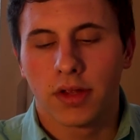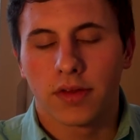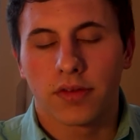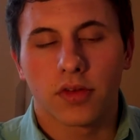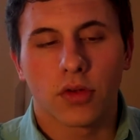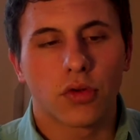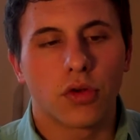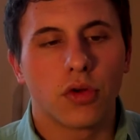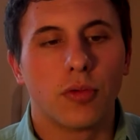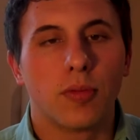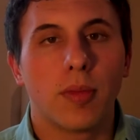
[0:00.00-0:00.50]

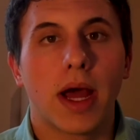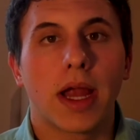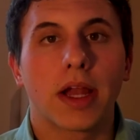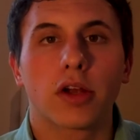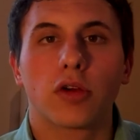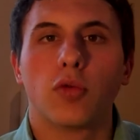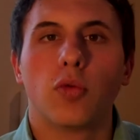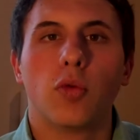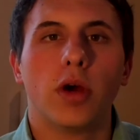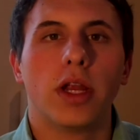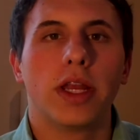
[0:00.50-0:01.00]
So no
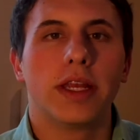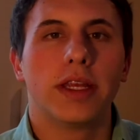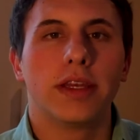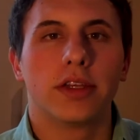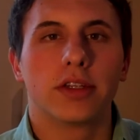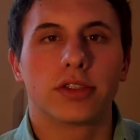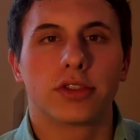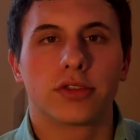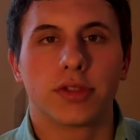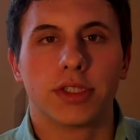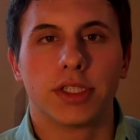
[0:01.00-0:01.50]
matter what
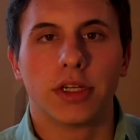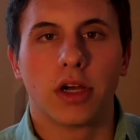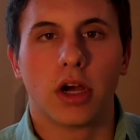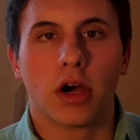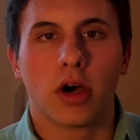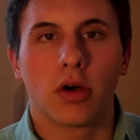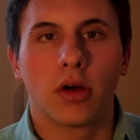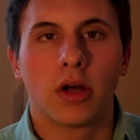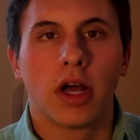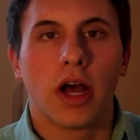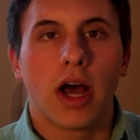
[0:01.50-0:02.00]
industry,
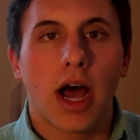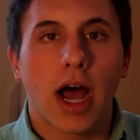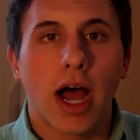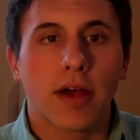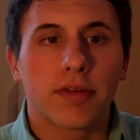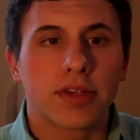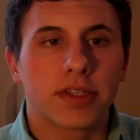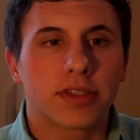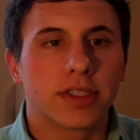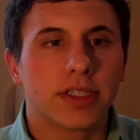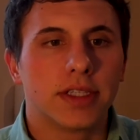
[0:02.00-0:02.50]
y'all,
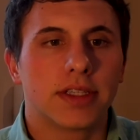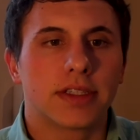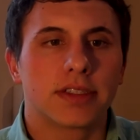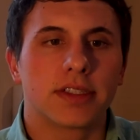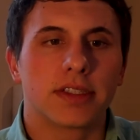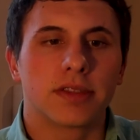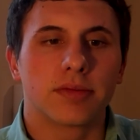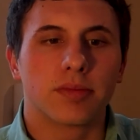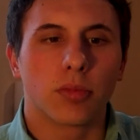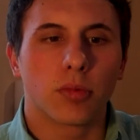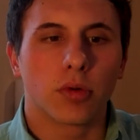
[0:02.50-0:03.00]
obviously this
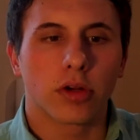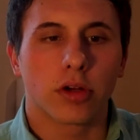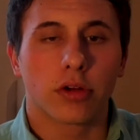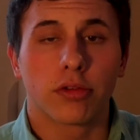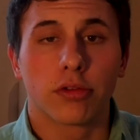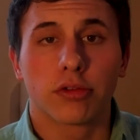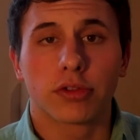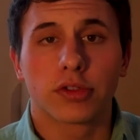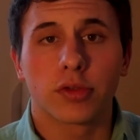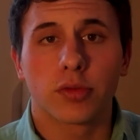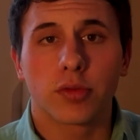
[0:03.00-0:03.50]
is more
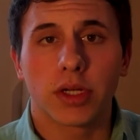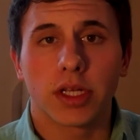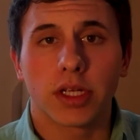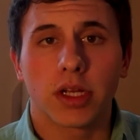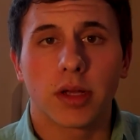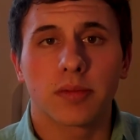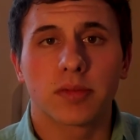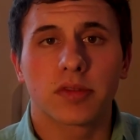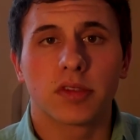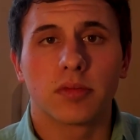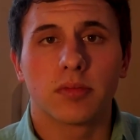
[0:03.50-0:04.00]
crucial when it
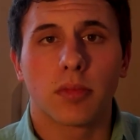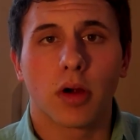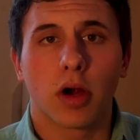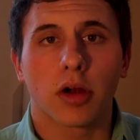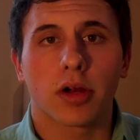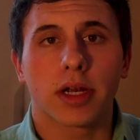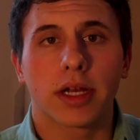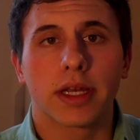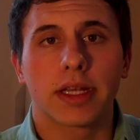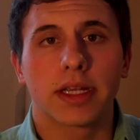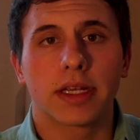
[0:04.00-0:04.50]
comes to
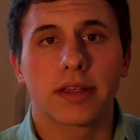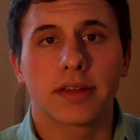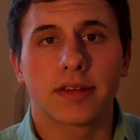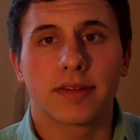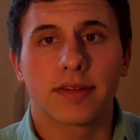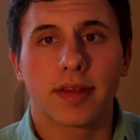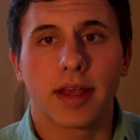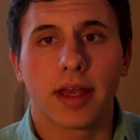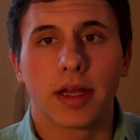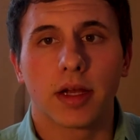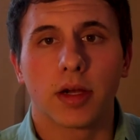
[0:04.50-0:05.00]
marketing,
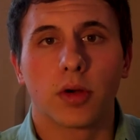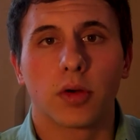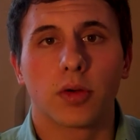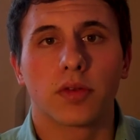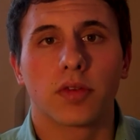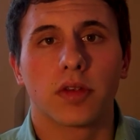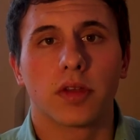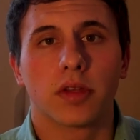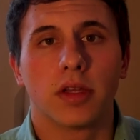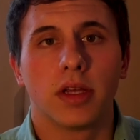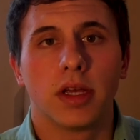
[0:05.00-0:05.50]

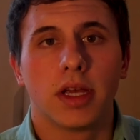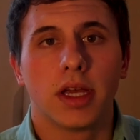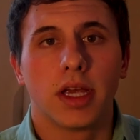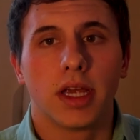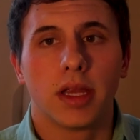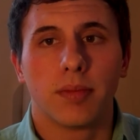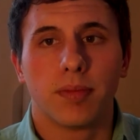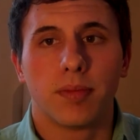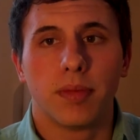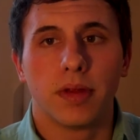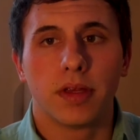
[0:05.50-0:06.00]
sales, and
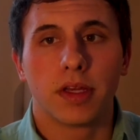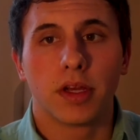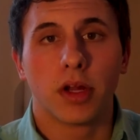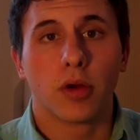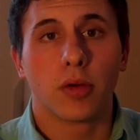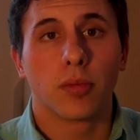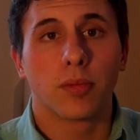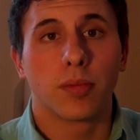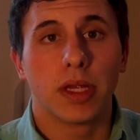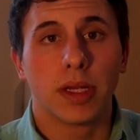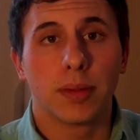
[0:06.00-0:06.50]

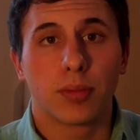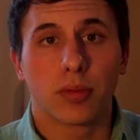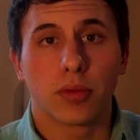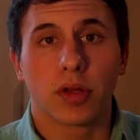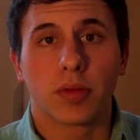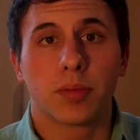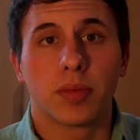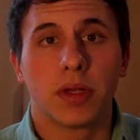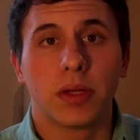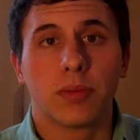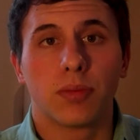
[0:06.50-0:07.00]

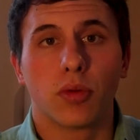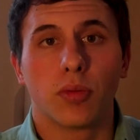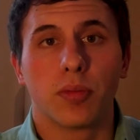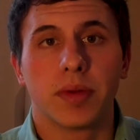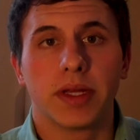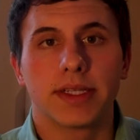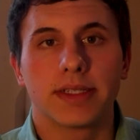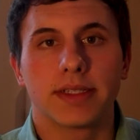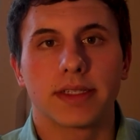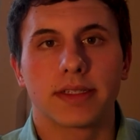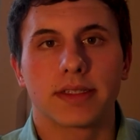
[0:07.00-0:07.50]
people-to-people
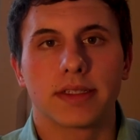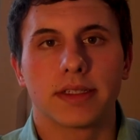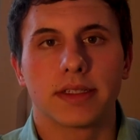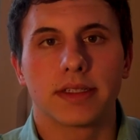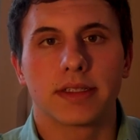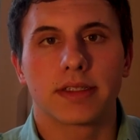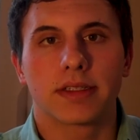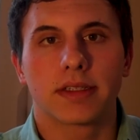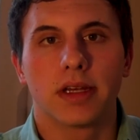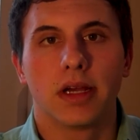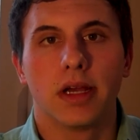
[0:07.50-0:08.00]

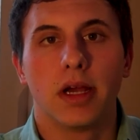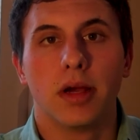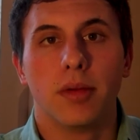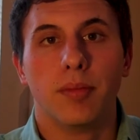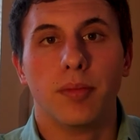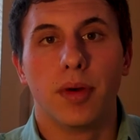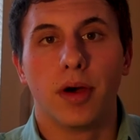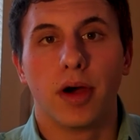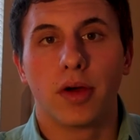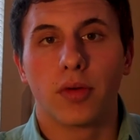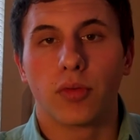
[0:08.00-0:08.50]
businesses.
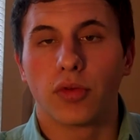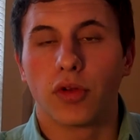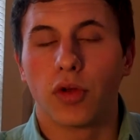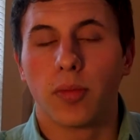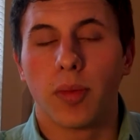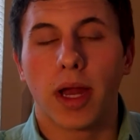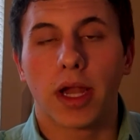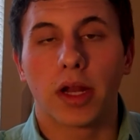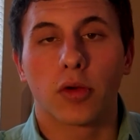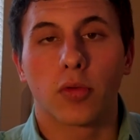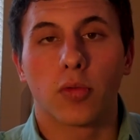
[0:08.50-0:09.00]
But no
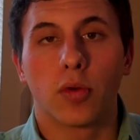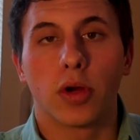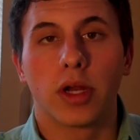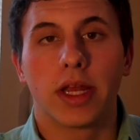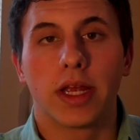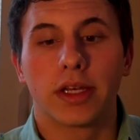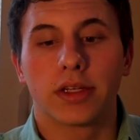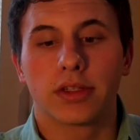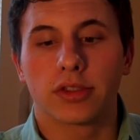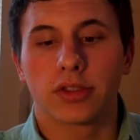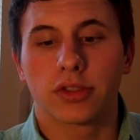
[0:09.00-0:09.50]
matter what
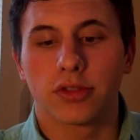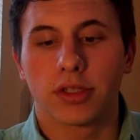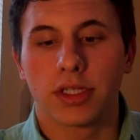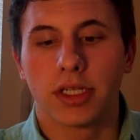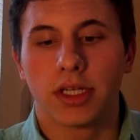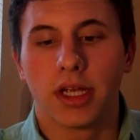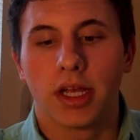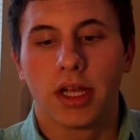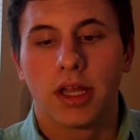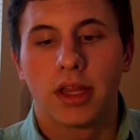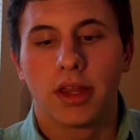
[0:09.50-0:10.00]

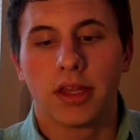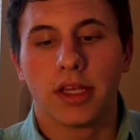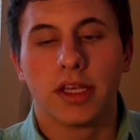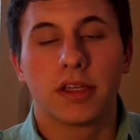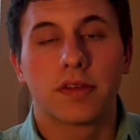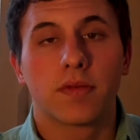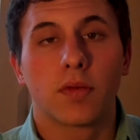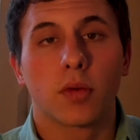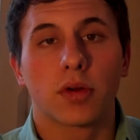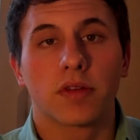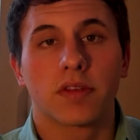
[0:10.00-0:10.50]
industry,
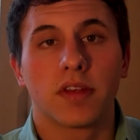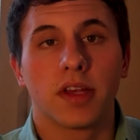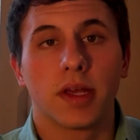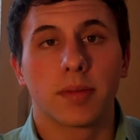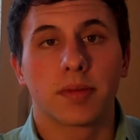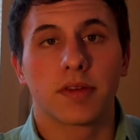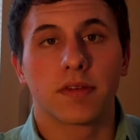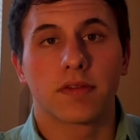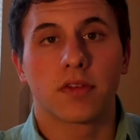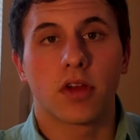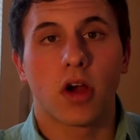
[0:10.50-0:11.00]
these 4
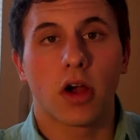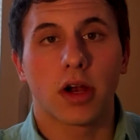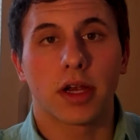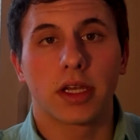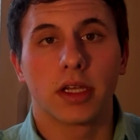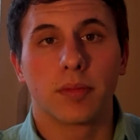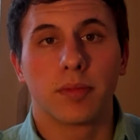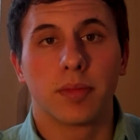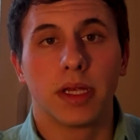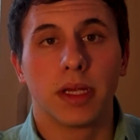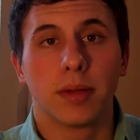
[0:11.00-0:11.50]
tips of
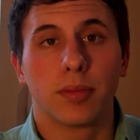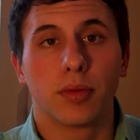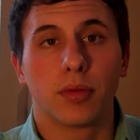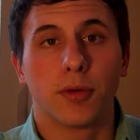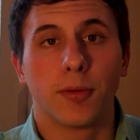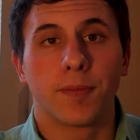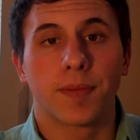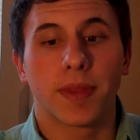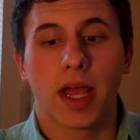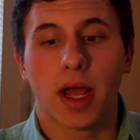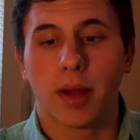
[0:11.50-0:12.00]
talking to
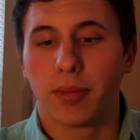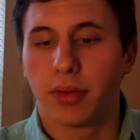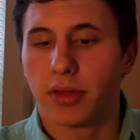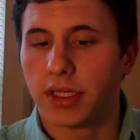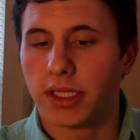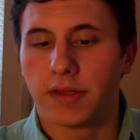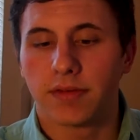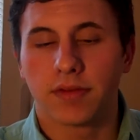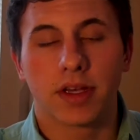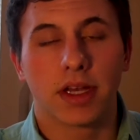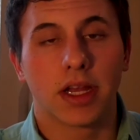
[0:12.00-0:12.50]
people, I
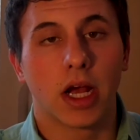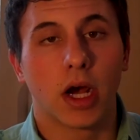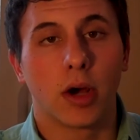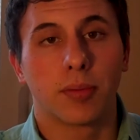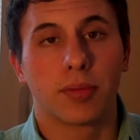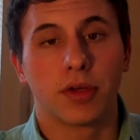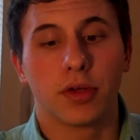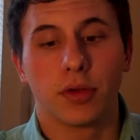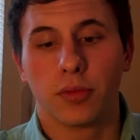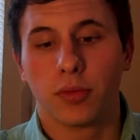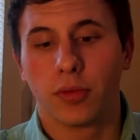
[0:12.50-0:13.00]
believe, could
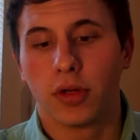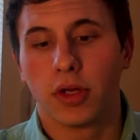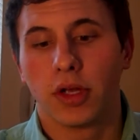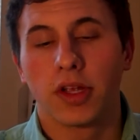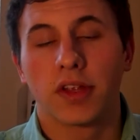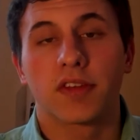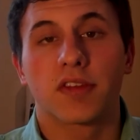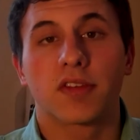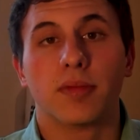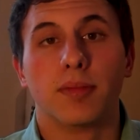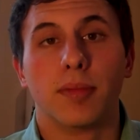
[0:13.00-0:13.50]
help you.
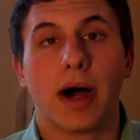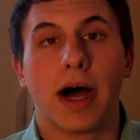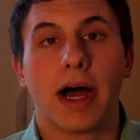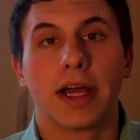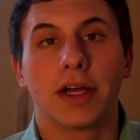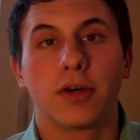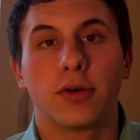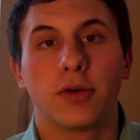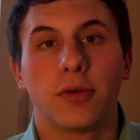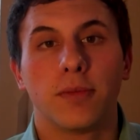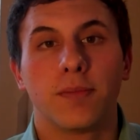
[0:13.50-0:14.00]

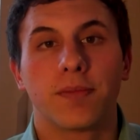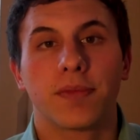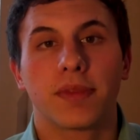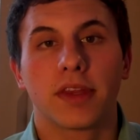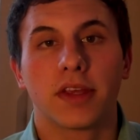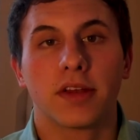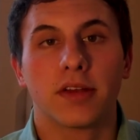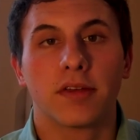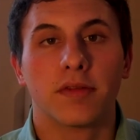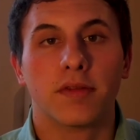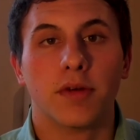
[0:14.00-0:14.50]
Smile,
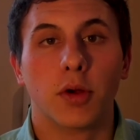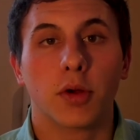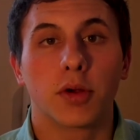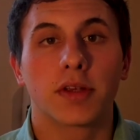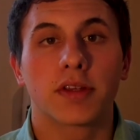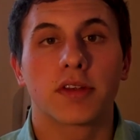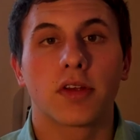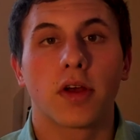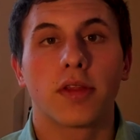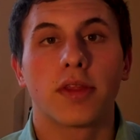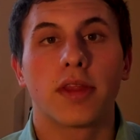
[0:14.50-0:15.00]

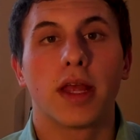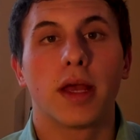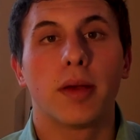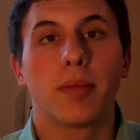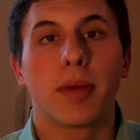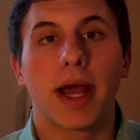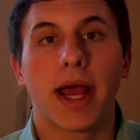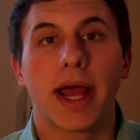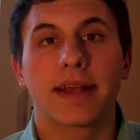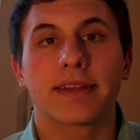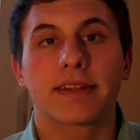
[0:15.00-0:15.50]
focus on them
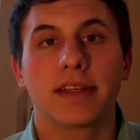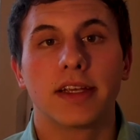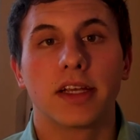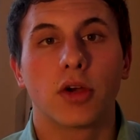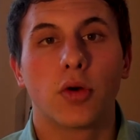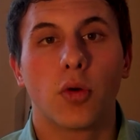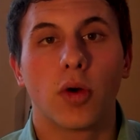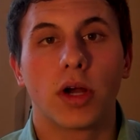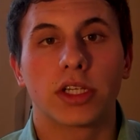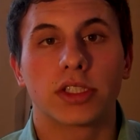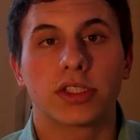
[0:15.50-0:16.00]
by asking
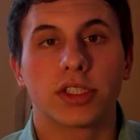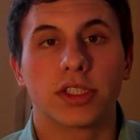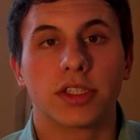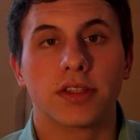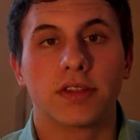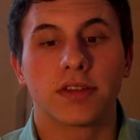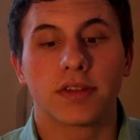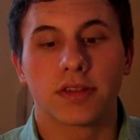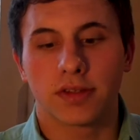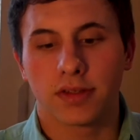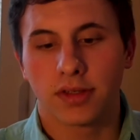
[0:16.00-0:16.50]

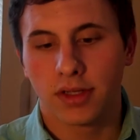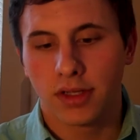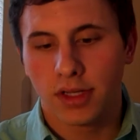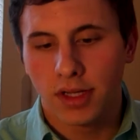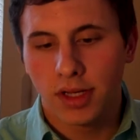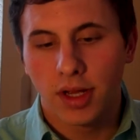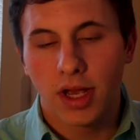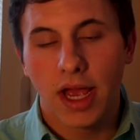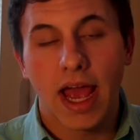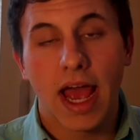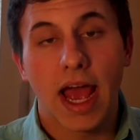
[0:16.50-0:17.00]
questions,
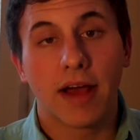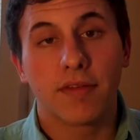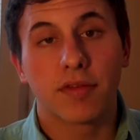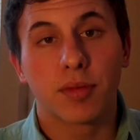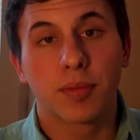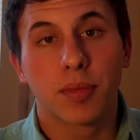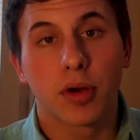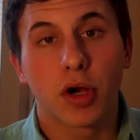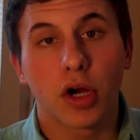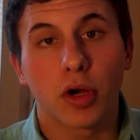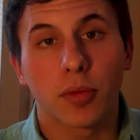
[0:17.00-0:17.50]
have a
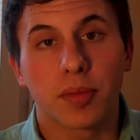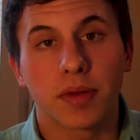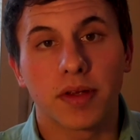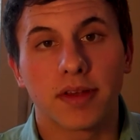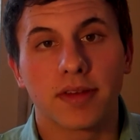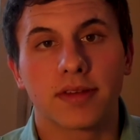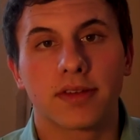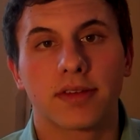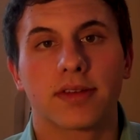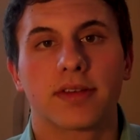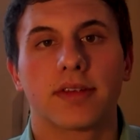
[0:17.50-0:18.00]

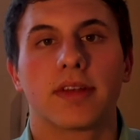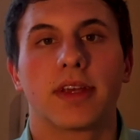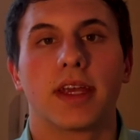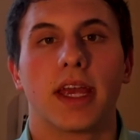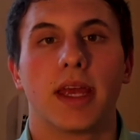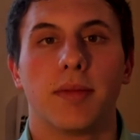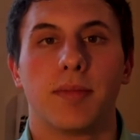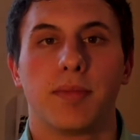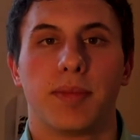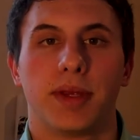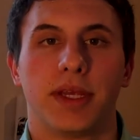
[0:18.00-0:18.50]
purpose,
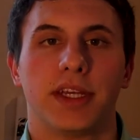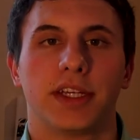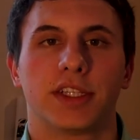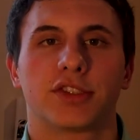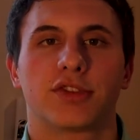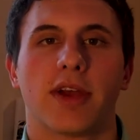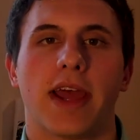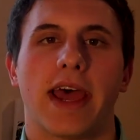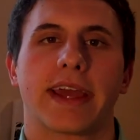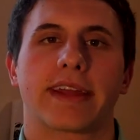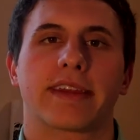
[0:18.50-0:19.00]
and be
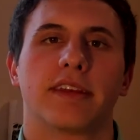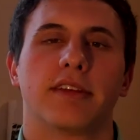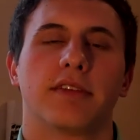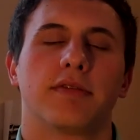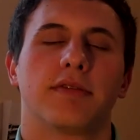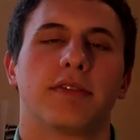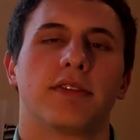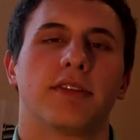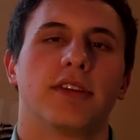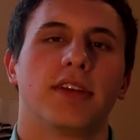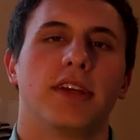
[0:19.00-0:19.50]

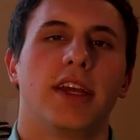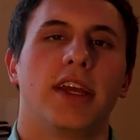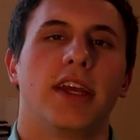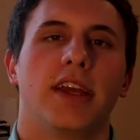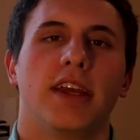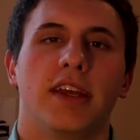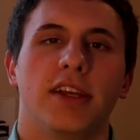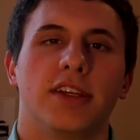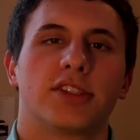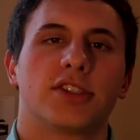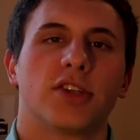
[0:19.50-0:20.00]
attractive.
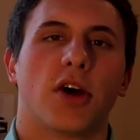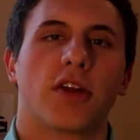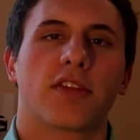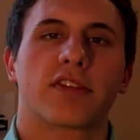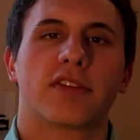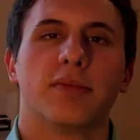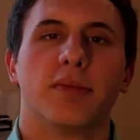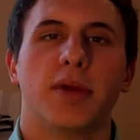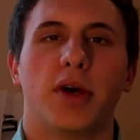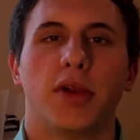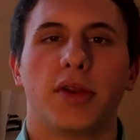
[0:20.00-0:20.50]
Sean
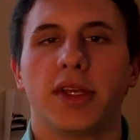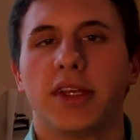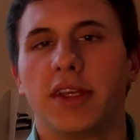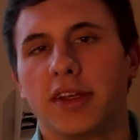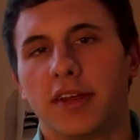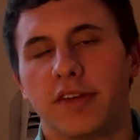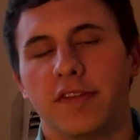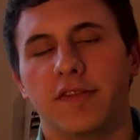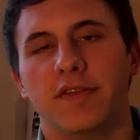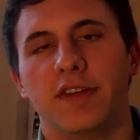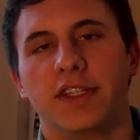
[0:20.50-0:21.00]
Simone,
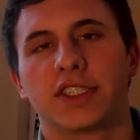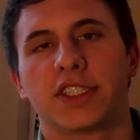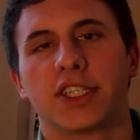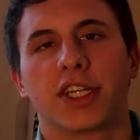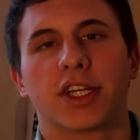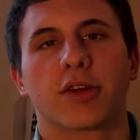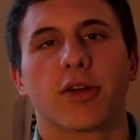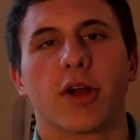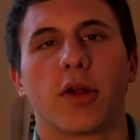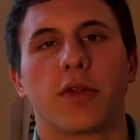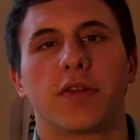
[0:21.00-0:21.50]
Vision
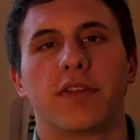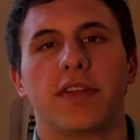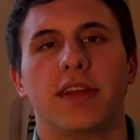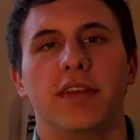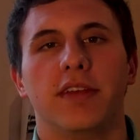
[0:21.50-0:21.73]
and Growth